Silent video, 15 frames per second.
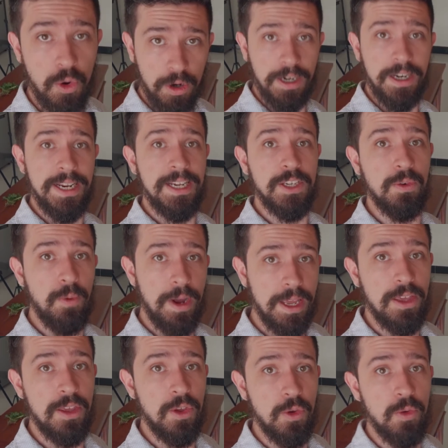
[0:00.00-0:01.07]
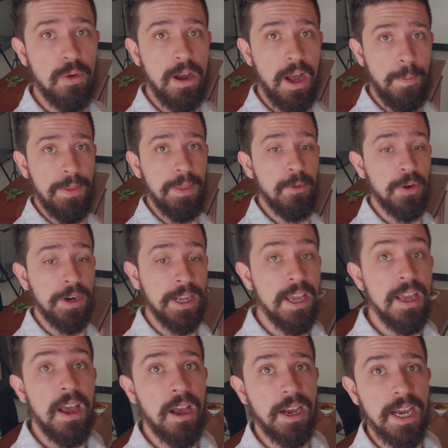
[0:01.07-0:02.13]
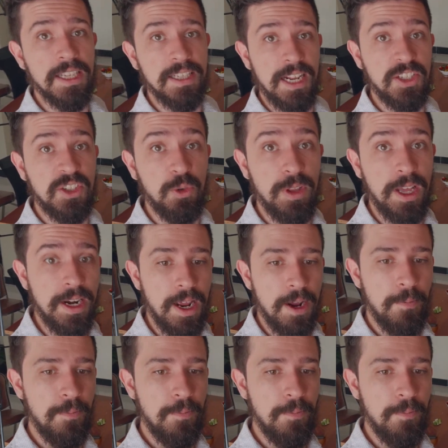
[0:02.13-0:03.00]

you're gonna need to wake you up in the morning. Okay, so let's do all that now.